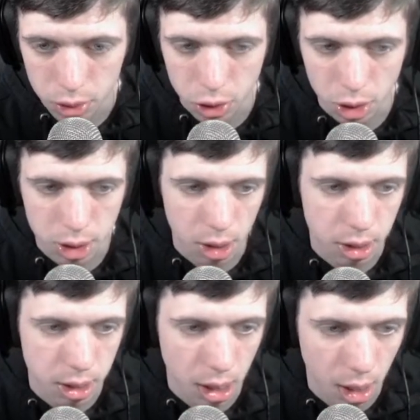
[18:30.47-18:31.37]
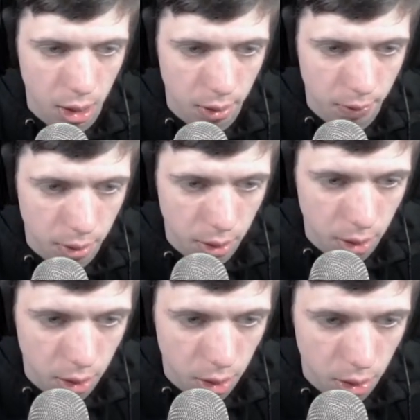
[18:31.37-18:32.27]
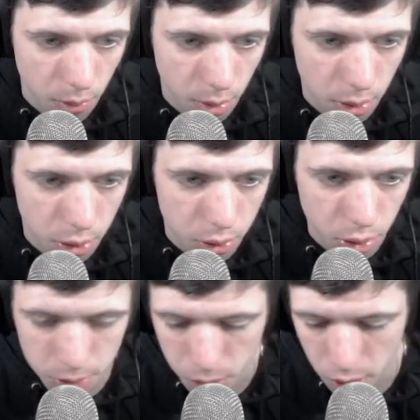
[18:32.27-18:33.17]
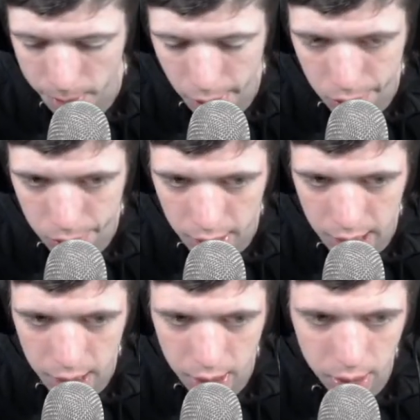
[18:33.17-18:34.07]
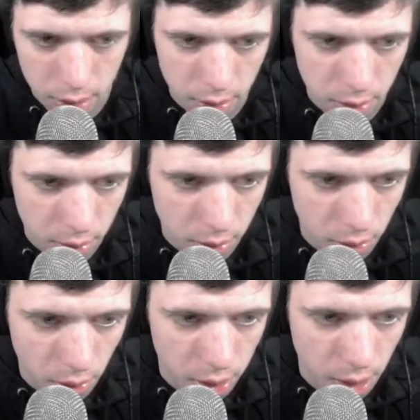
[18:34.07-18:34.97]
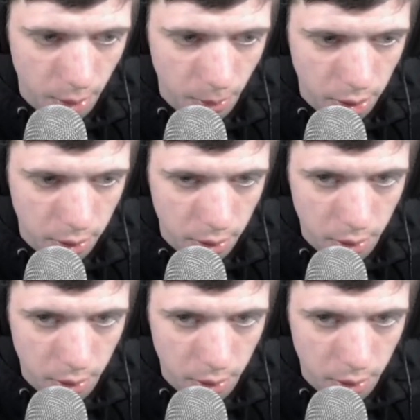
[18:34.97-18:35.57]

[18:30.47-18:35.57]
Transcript: Just at the start. What we're going to do is put about 80 on that one.